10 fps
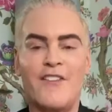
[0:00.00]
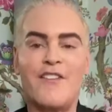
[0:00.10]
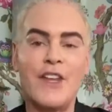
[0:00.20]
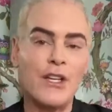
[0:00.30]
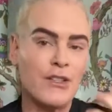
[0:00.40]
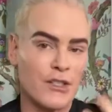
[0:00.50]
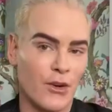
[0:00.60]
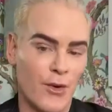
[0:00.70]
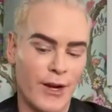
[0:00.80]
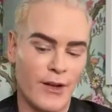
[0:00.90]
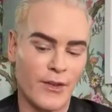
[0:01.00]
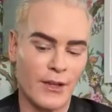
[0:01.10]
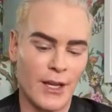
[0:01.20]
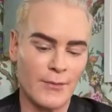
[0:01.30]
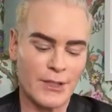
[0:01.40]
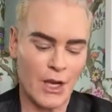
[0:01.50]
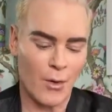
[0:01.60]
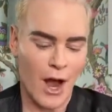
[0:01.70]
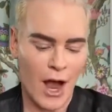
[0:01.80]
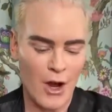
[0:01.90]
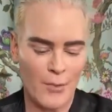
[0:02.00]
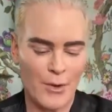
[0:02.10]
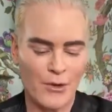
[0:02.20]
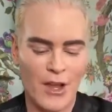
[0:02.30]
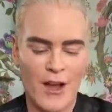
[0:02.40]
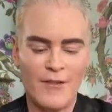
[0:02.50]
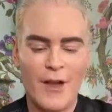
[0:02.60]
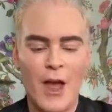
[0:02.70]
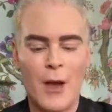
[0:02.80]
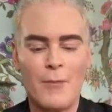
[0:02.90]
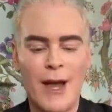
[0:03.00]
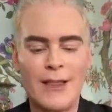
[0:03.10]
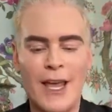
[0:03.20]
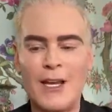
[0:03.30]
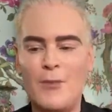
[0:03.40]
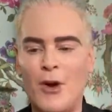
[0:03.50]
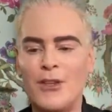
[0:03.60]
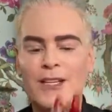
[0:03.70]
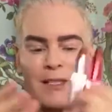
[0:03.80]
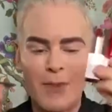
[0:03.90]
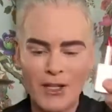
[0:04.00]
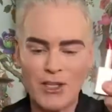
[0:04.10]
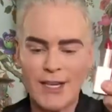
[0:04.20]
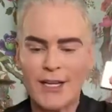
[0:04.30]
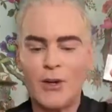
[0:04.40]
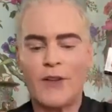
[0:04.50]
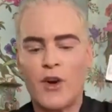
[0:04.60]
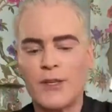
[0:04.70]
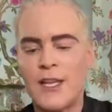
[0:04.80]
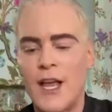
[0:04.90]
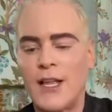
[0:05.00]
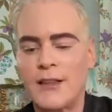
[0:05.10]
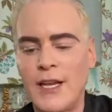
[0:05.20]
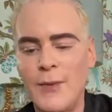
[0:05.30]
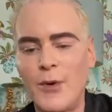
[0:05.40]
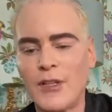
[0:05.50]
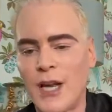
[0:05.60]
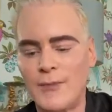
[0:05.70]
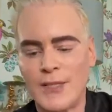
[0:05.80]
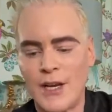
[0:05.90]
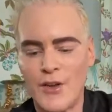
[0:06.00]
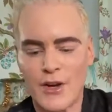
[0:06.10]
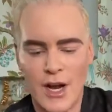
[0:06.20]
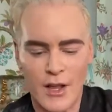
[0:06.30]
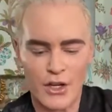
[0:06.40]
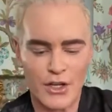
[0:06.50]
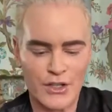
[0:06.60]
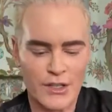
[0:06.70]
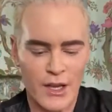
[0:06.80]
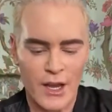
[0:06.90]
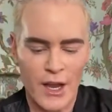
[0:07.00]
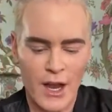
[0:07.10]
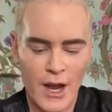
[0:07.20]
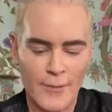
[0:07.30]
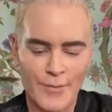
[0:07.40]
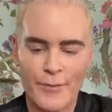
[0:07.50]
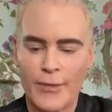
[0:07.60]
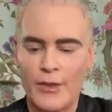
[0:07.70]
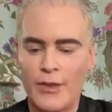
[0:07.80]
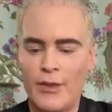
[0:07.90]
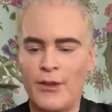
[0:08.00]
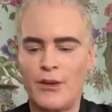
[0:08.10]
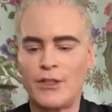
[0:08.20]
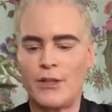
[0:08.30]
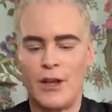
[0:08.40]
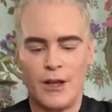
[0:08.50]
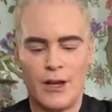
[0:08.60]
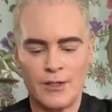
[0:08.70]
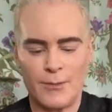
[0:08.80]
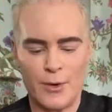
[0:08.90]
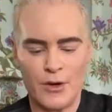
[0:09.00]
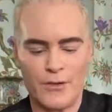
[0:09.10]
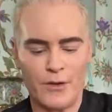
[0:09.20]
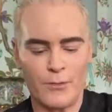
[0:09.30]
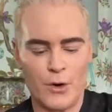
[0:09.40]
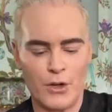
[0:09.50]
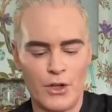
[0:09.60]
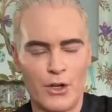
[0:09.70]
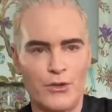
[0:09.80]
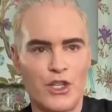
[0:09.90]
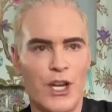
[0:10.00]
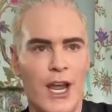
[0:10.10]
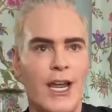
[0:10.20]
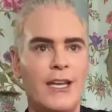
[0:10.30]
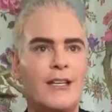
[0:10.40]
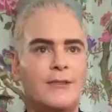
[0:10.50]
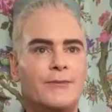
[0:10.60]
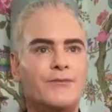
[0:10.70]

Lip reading: it feels so great on the lips. So I hope you love my Lady Bold as much as I do. And of course, Lady Bold comes in other colors. Here's a beautiful more nude shade.